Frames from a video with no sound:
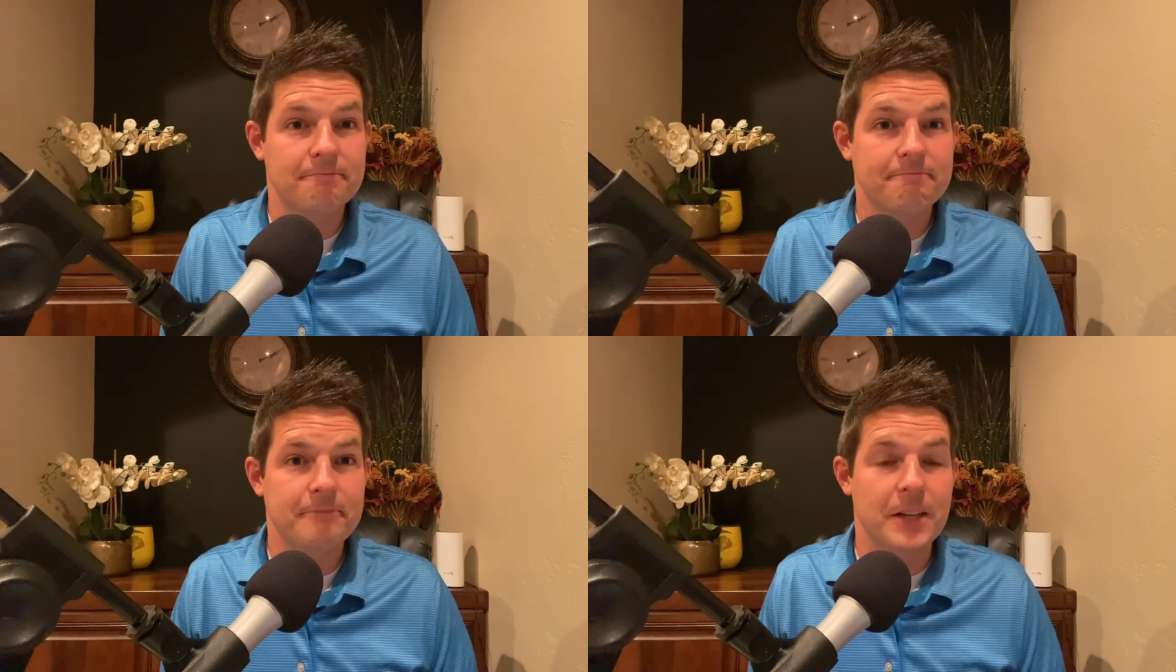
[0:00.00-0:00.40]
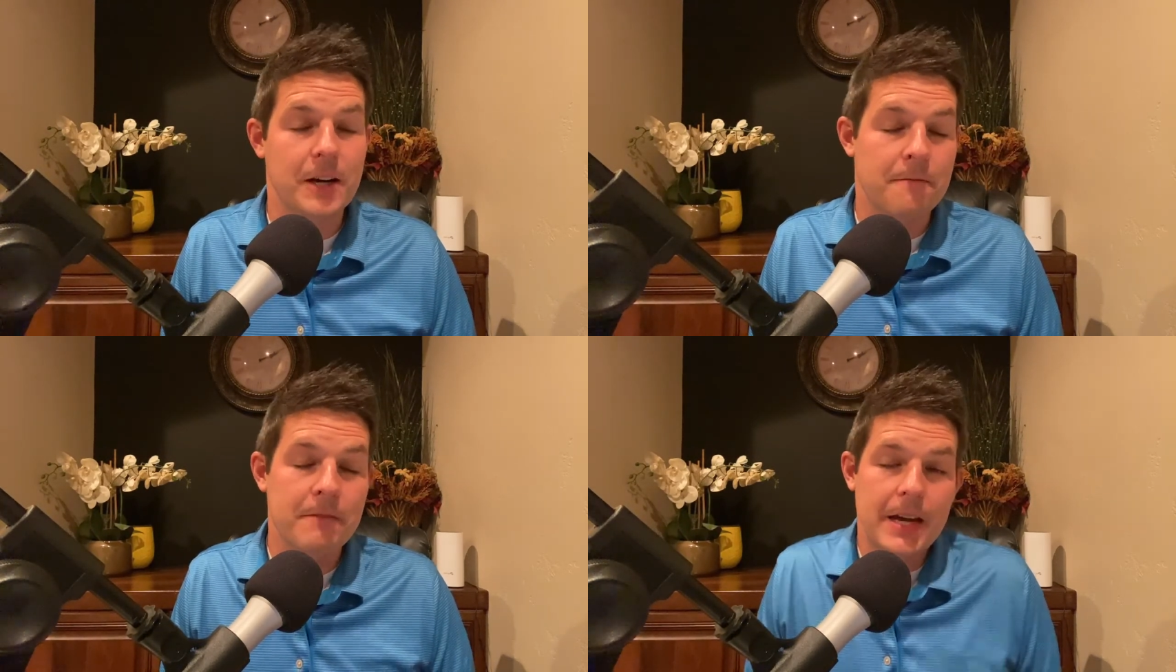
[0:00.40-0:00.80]

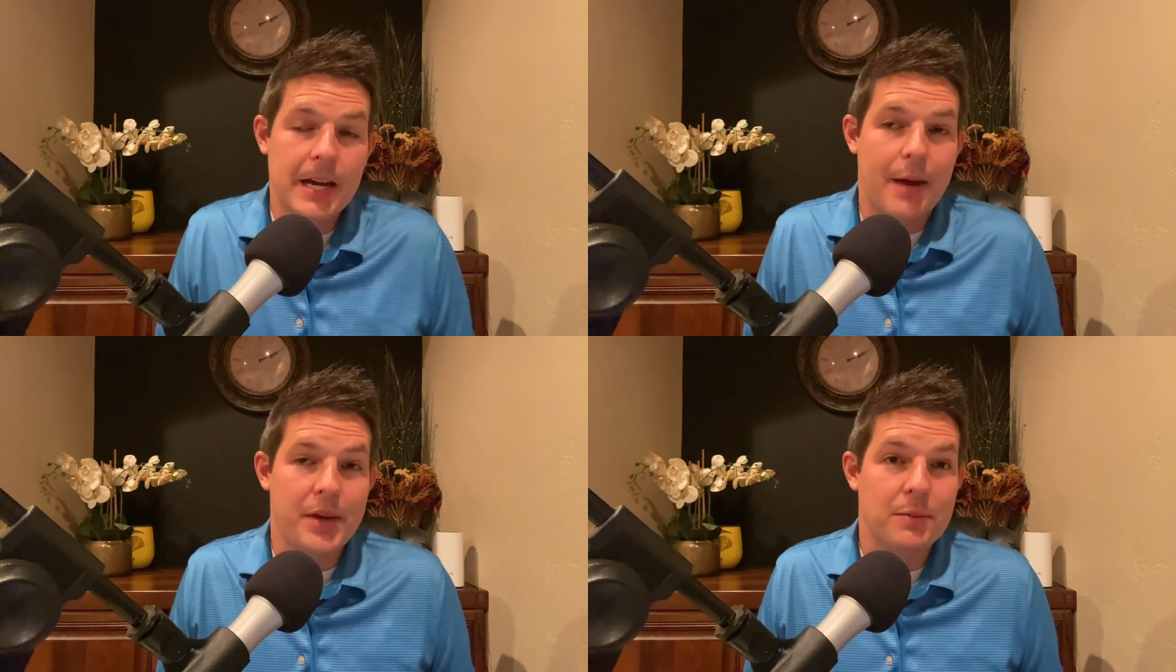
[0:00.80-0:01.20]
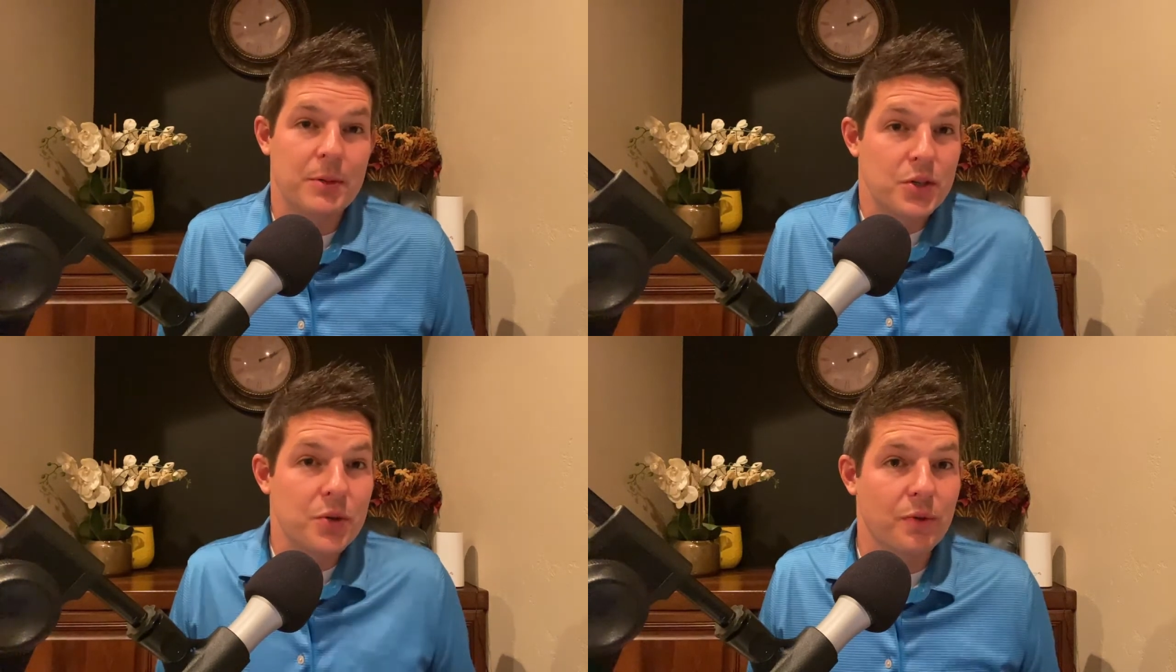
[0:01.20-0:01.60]
But
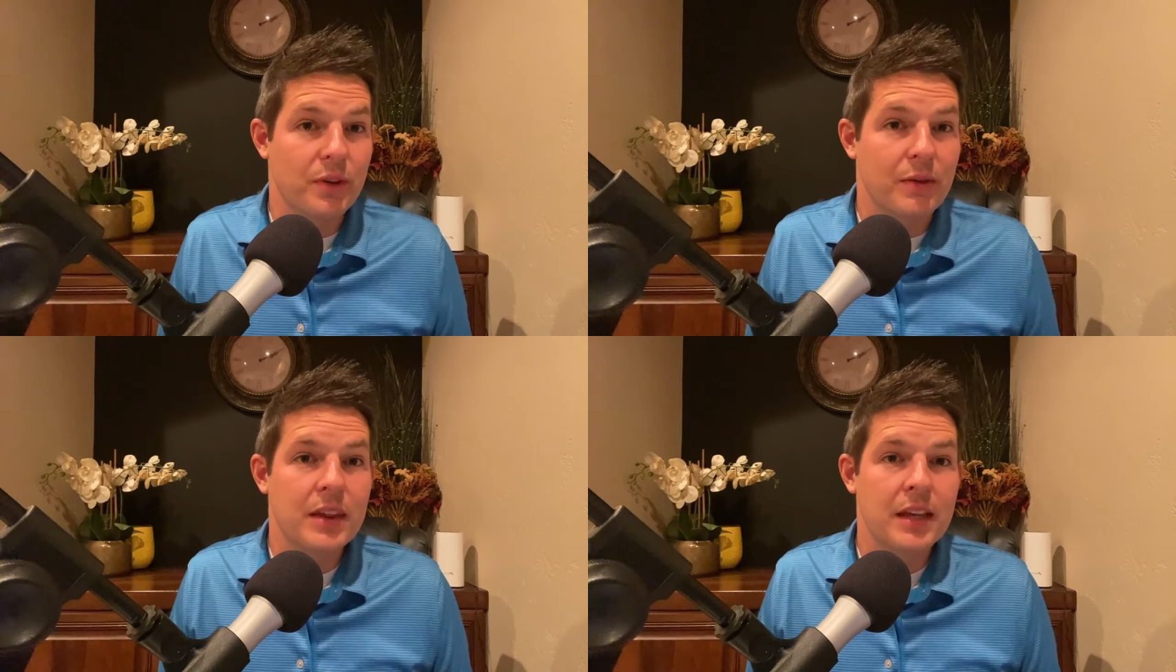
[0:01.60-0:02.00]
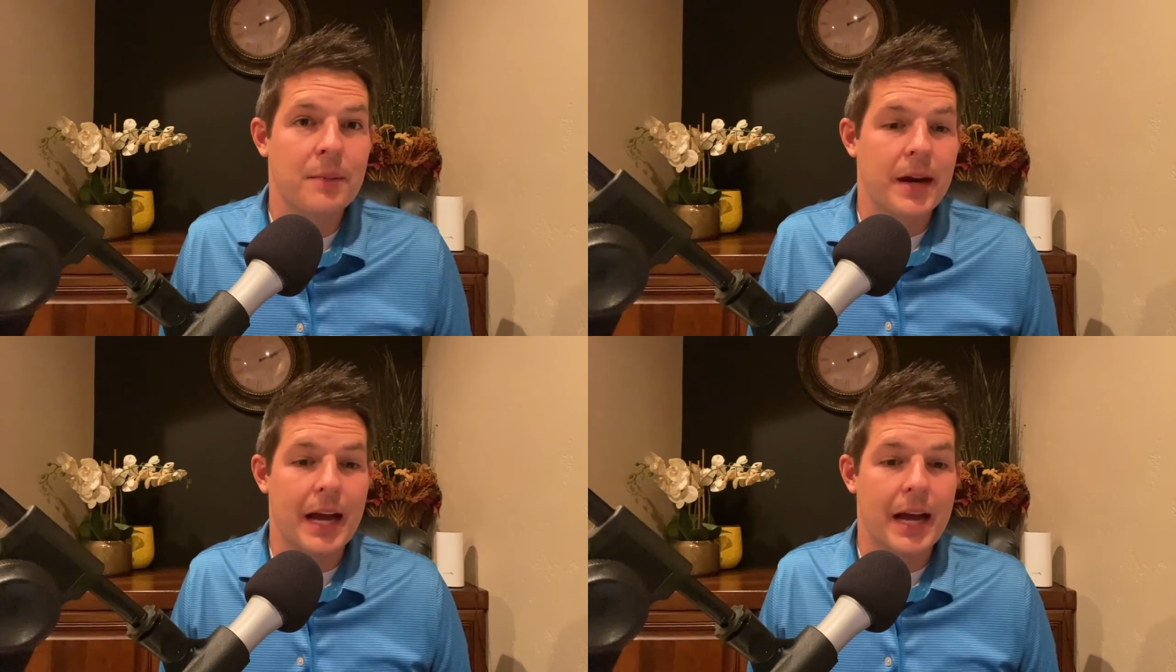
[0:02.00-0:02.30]
truthfully, if you think about it,